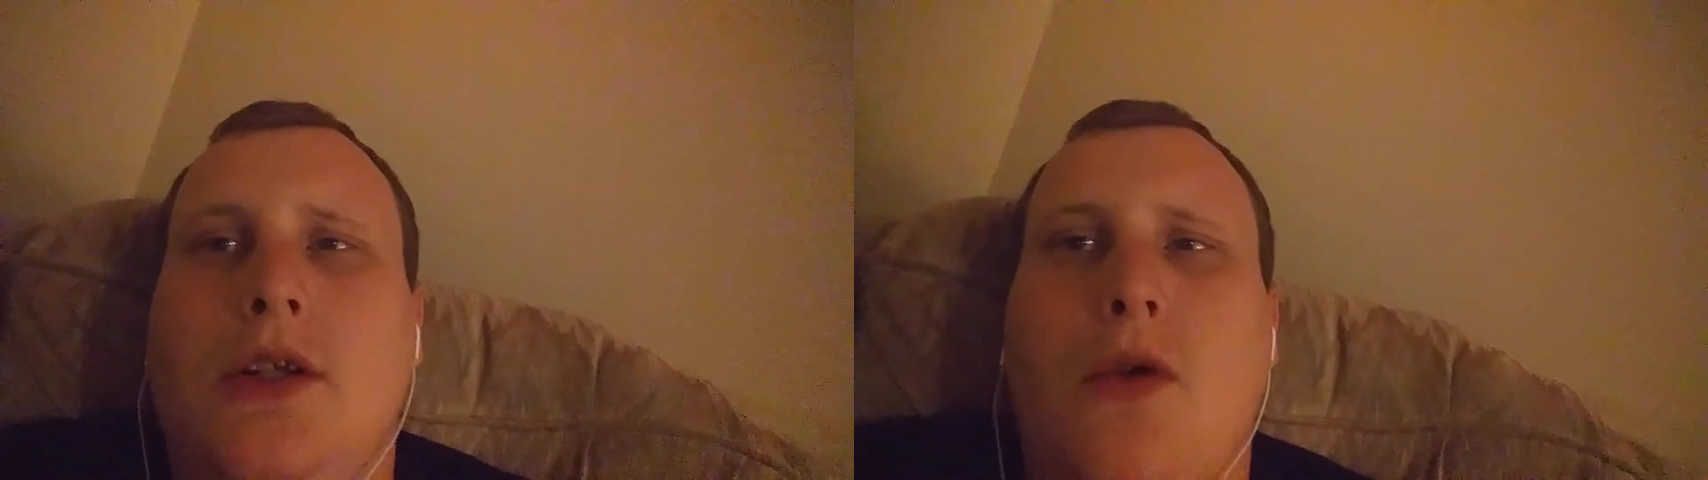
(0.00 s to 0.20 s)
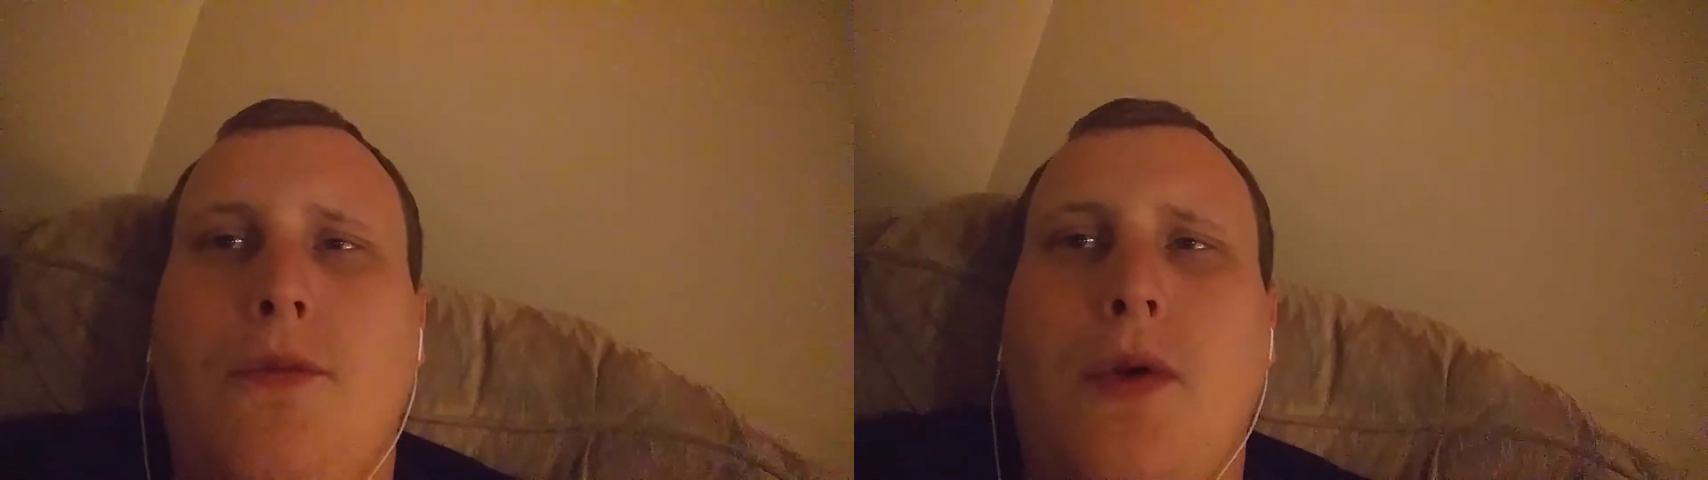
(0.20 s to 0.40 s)

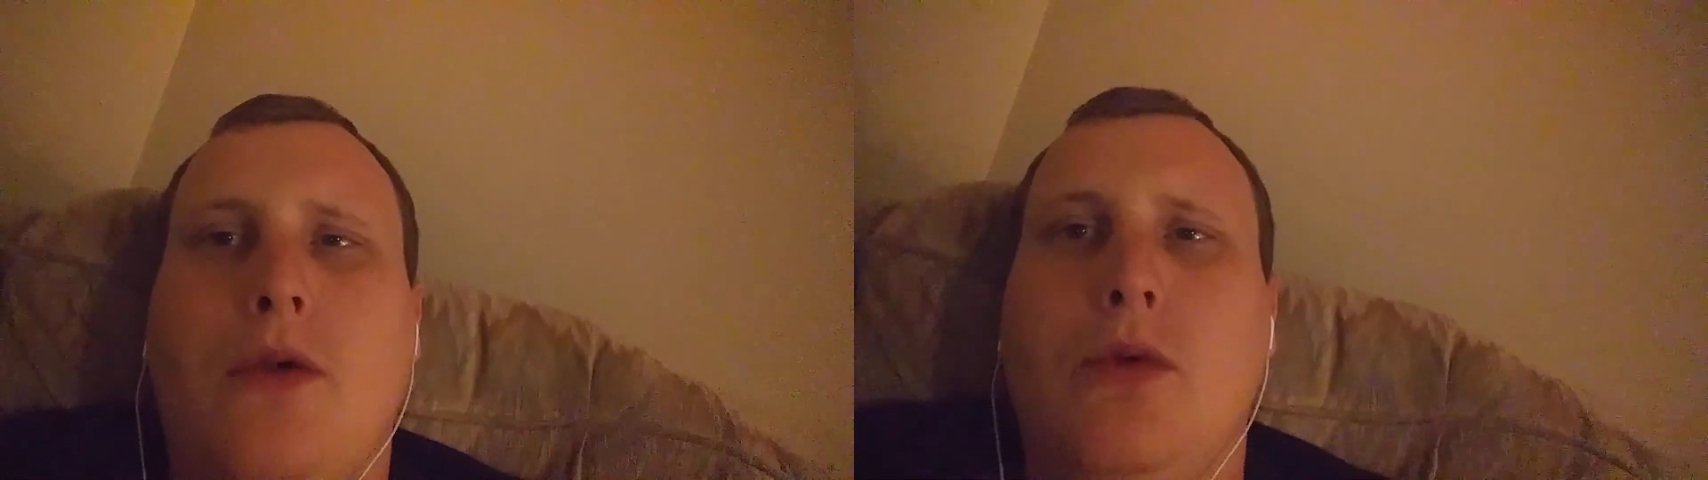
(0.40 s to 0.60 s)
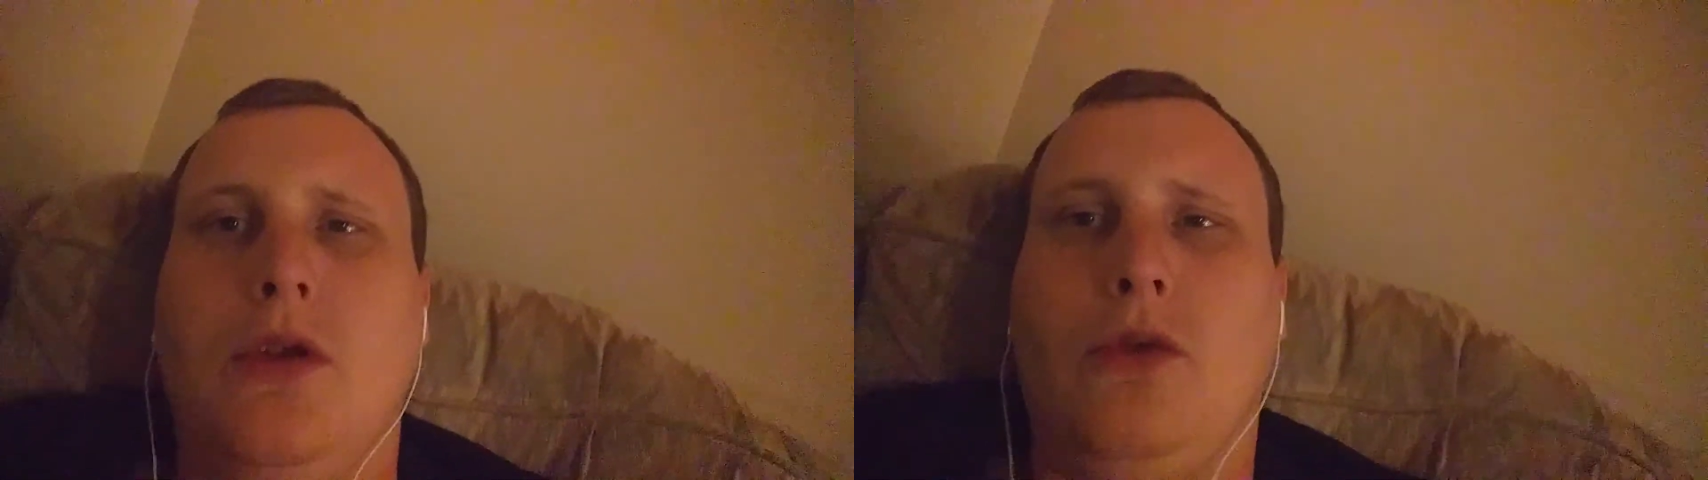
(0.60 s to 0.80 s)
Don't
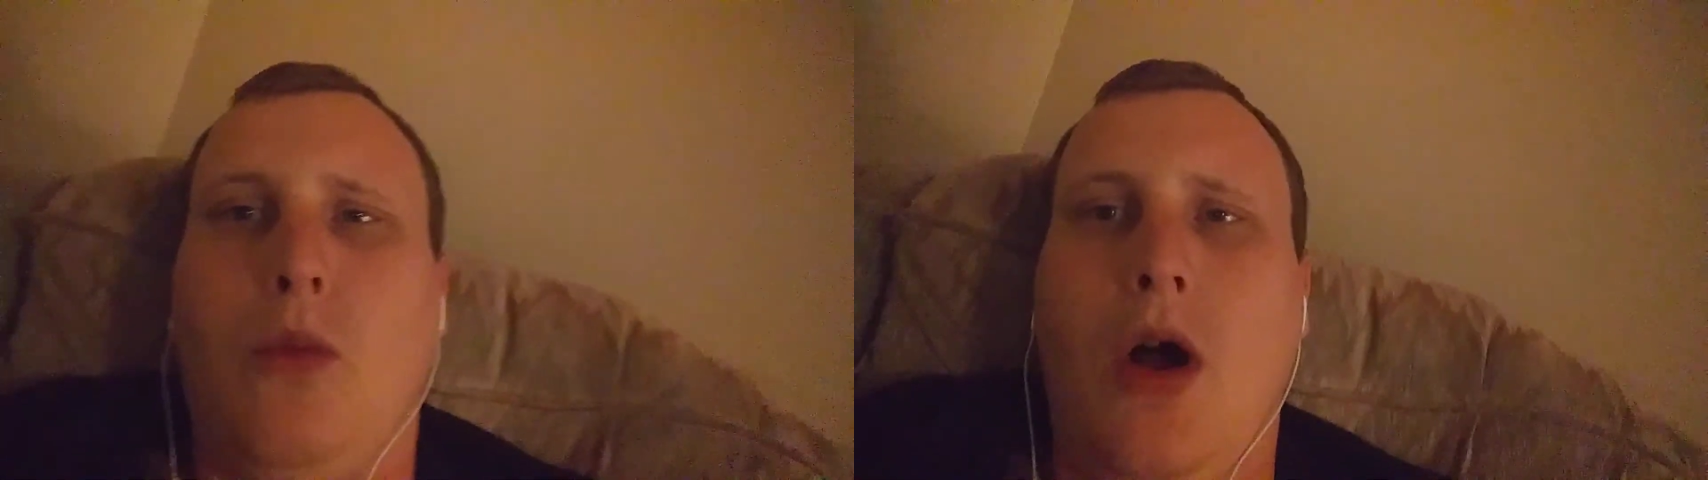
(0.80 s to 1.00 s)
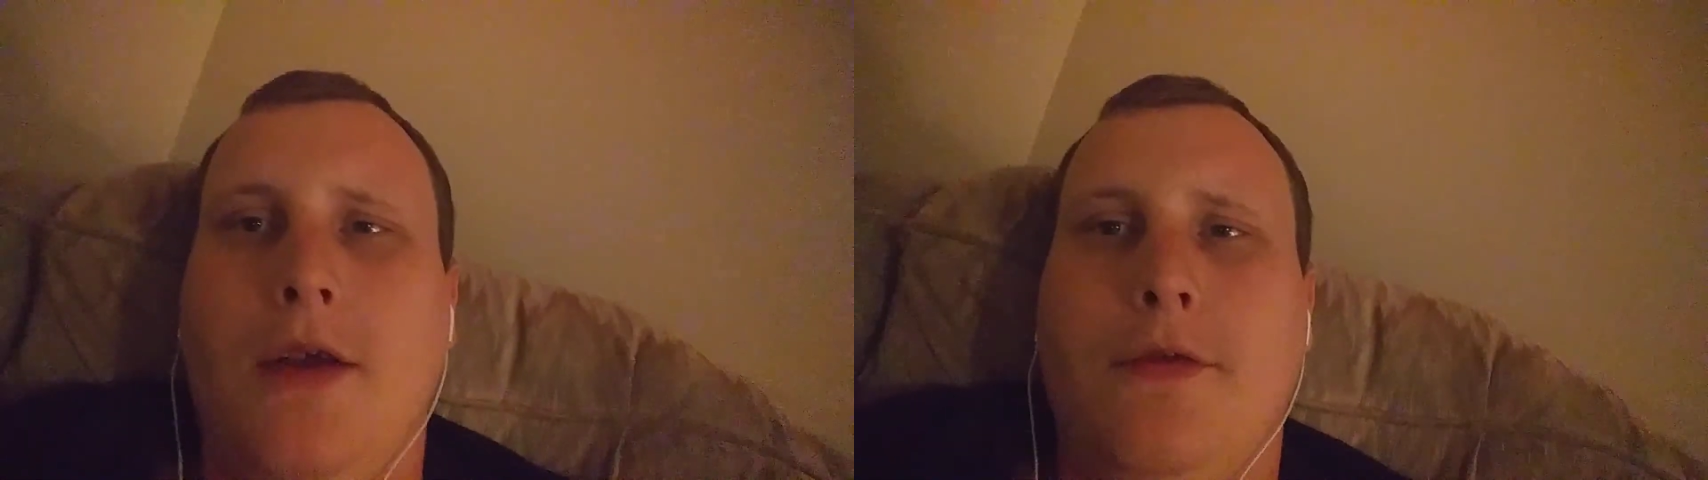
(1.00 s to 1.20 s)
fuck with his
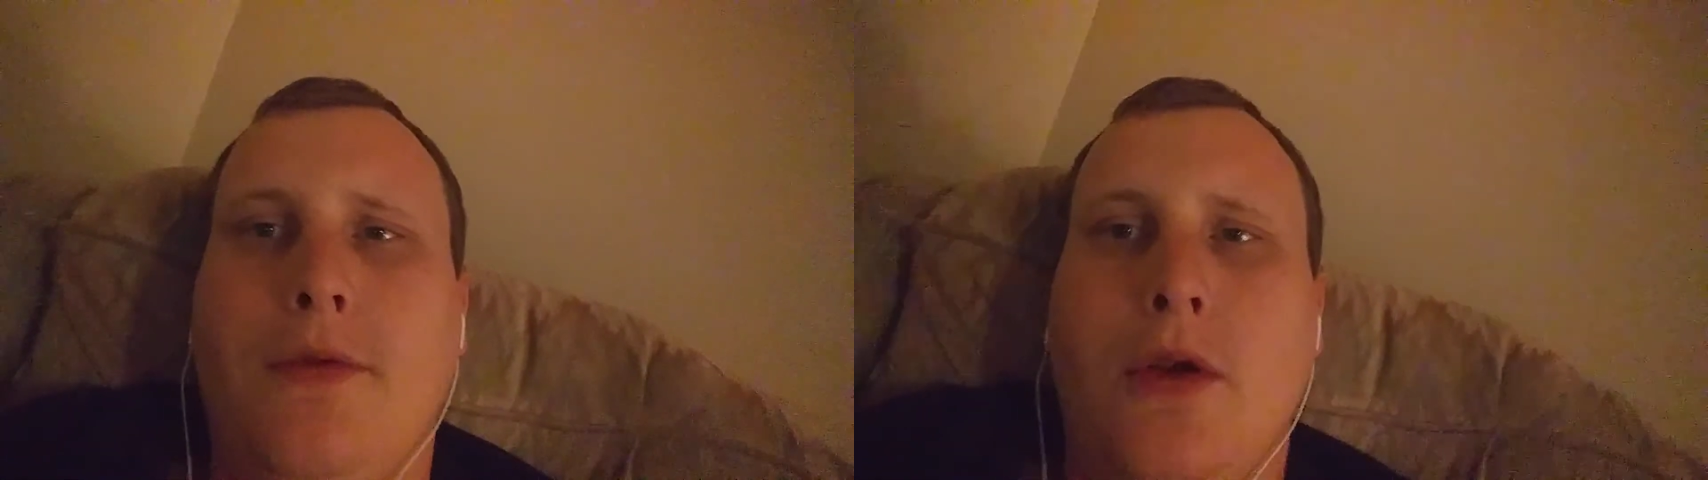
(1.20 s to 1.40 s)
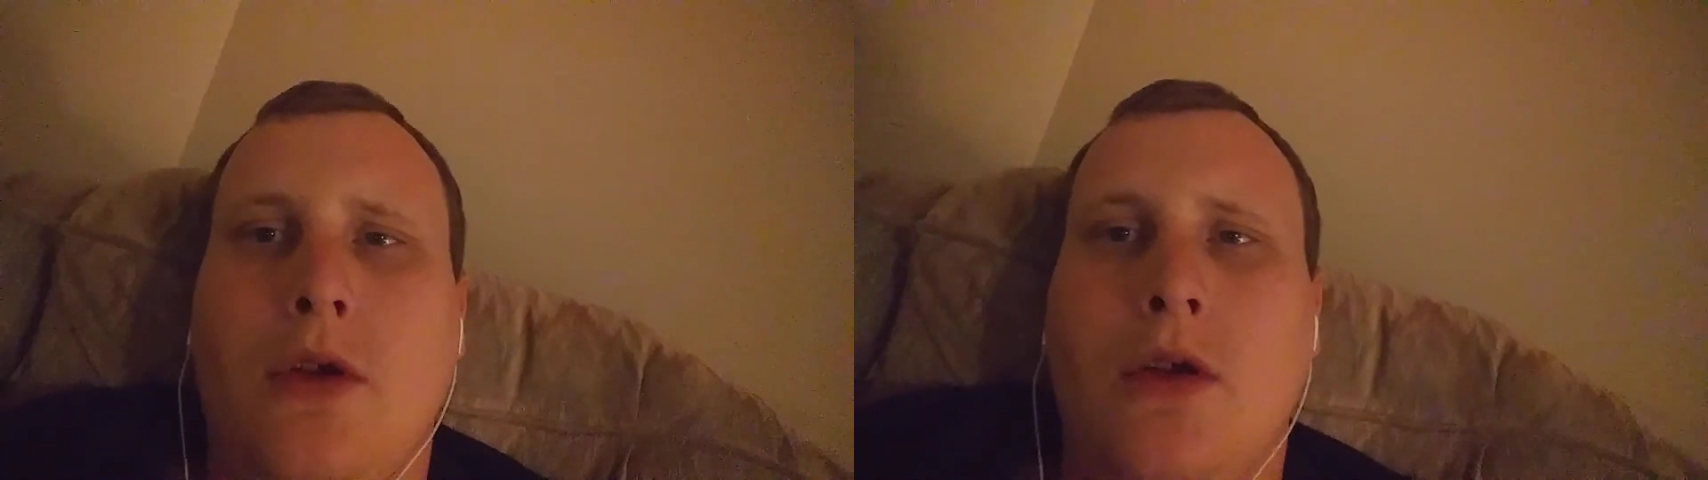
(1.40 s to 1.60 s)
wife.